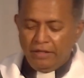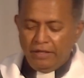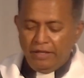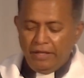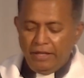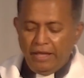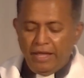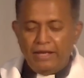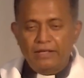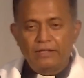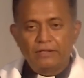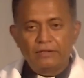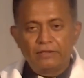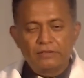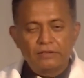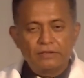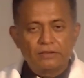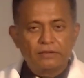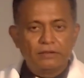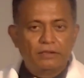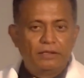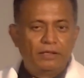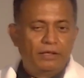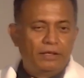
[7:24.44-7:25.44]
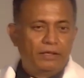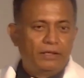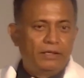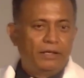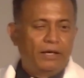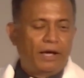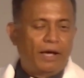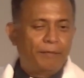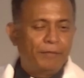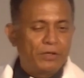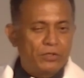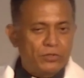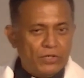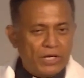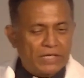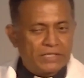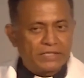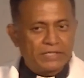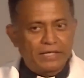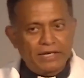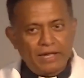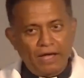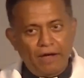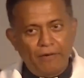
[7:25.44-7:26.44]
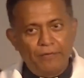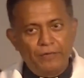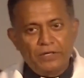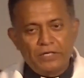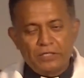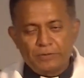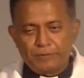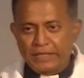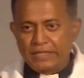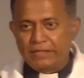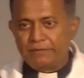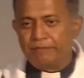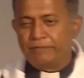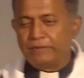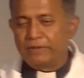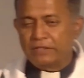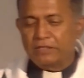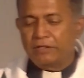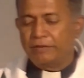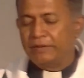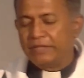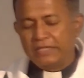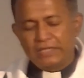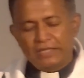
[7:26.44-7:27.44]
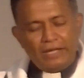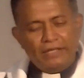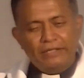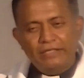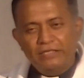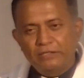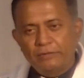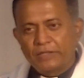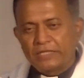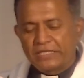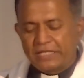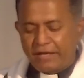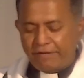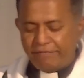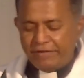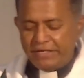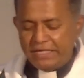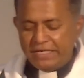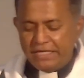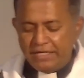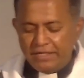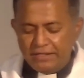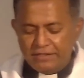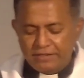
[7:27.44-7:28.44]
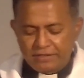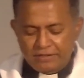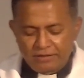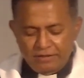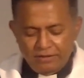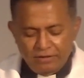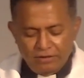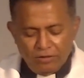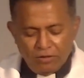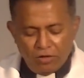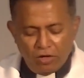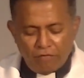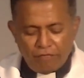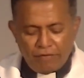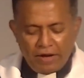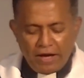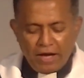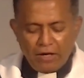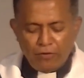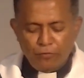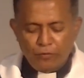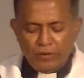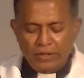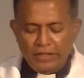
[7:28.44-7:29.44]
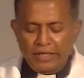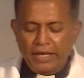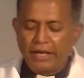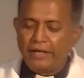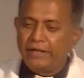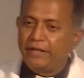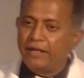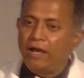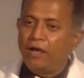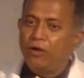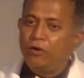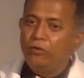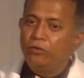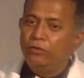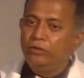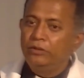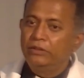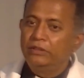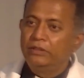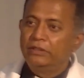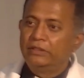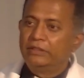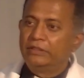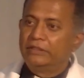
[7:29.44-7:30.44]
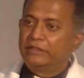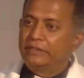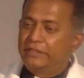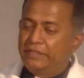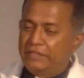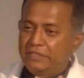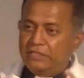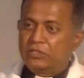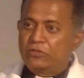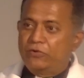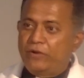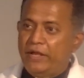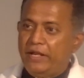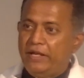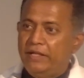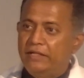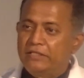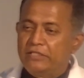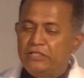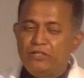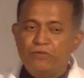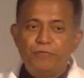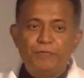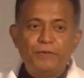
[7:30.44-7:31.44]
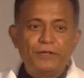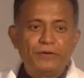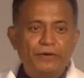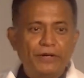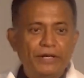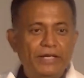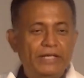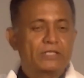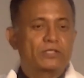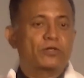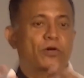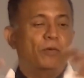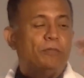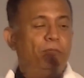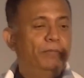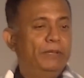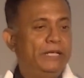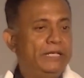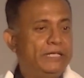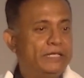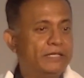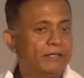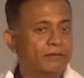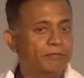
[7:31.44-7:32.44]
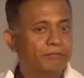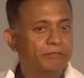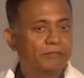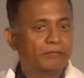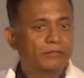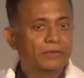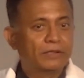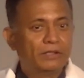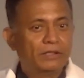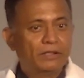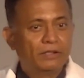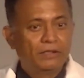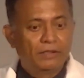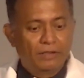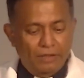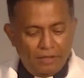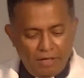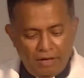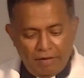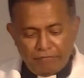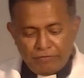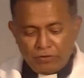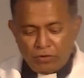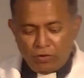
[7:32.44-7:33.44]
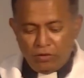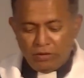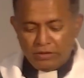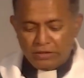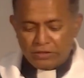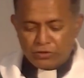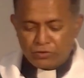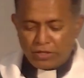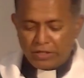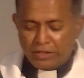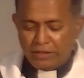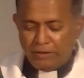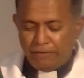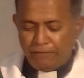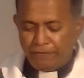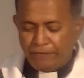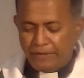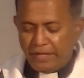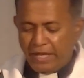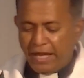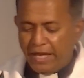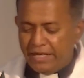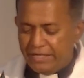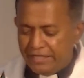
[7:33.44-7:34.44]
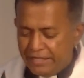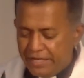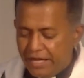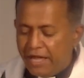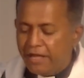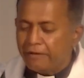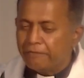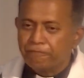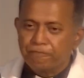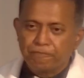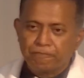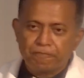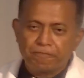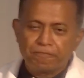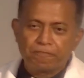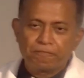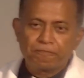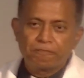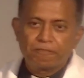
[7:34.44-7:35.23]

And I'm not sure exactly how many years, but I think it's about 7 years of hard work. And now this great achievement, right, is completed after all the struggle. And yet